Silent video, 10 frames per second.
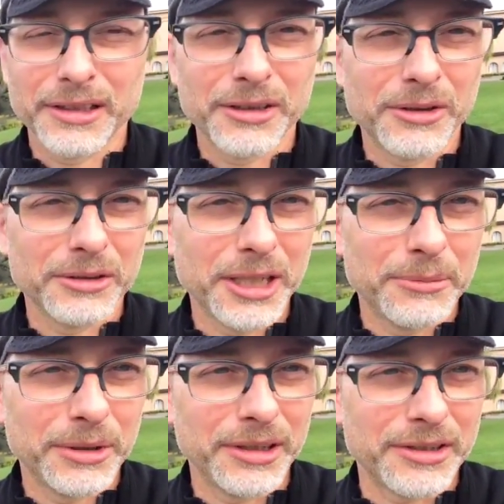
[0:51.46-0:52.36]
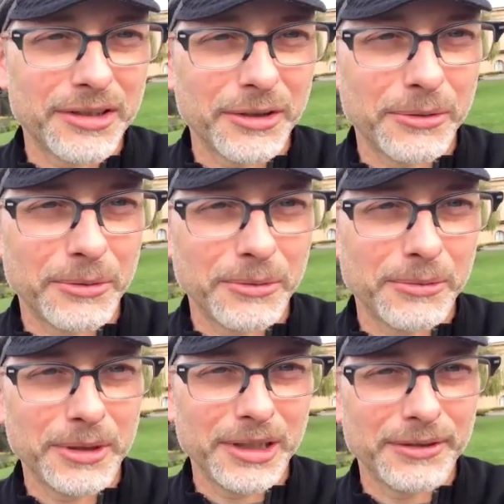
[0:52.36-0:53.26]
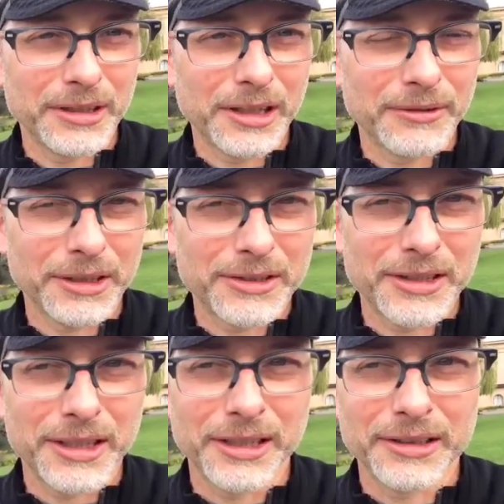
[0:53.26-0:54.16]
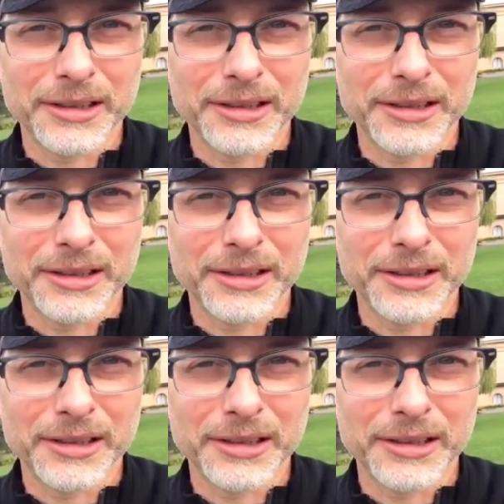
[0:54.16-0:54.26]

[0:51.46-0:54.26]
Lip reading: Golden Gate Bridge. So we live in a lovely city.